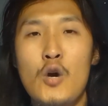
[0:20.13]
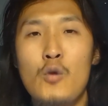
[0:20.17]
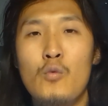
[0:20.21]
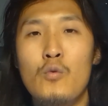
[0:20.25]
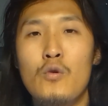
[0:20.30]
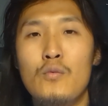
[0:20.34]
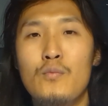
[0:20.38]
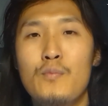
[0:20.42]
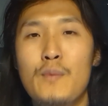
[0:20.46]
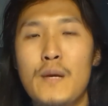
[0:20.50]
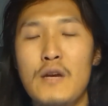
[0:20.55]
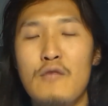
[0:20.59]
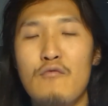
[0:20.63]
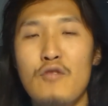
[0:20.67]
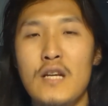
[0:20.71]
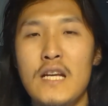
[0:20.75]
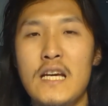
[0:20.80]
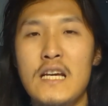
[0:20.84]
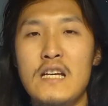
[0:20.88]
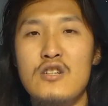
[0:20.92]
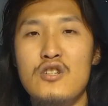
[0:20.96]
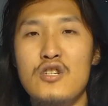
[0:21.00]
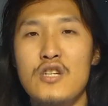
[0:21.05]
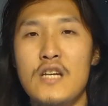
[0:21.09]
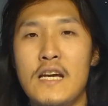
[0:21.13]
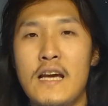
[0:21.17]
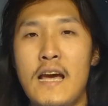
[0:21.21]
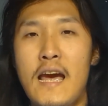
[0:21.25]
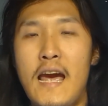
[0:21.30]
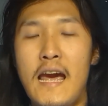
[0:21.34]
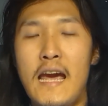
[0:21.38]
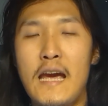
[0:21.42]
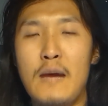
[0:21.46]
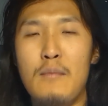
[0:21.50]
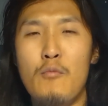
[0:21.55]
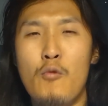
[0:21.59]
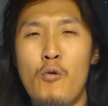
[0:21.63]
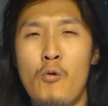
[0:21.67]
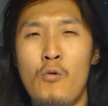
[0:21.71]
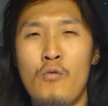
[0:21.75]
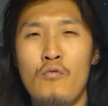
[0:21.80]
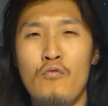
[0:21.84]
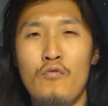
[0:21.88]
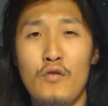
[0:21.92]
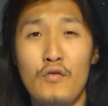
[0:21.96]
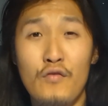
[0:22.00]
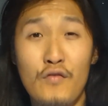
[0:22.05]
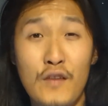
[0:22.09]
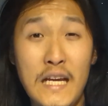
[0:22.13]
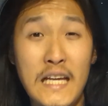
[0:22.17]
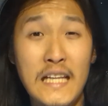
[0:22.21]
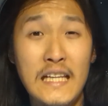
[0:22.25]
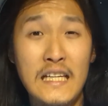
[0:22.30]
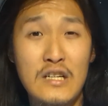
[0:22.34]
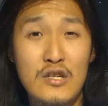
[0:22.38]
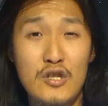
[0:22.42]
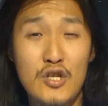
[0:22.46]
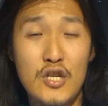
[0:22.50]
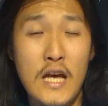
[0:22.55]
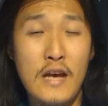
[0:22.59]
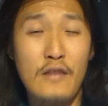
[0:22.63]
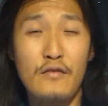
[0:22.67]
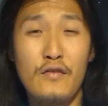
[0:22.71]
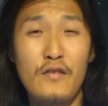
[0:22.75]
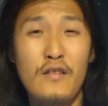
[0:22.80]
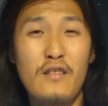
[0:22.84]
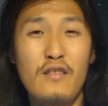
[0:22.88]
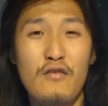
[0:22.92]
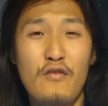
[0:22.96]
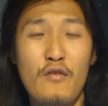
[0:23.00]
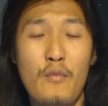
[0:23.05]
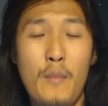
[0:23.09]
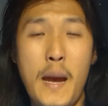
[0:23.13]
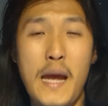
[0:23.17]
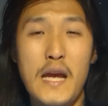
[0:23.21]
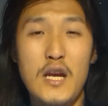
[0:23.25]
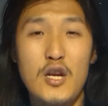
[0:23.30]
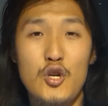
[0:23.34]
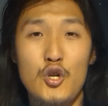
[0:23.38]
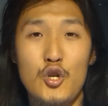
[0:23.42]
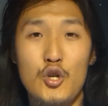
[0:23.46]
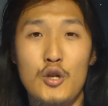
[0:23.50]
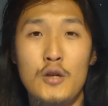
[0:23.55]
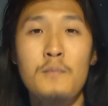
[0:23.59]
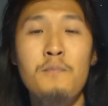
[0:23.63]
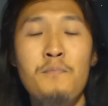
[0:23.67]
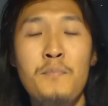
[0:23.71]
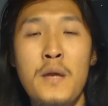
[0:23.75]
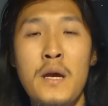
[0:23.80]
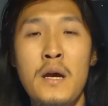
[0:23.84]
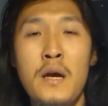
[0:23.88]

would be releasing a more revealing set of information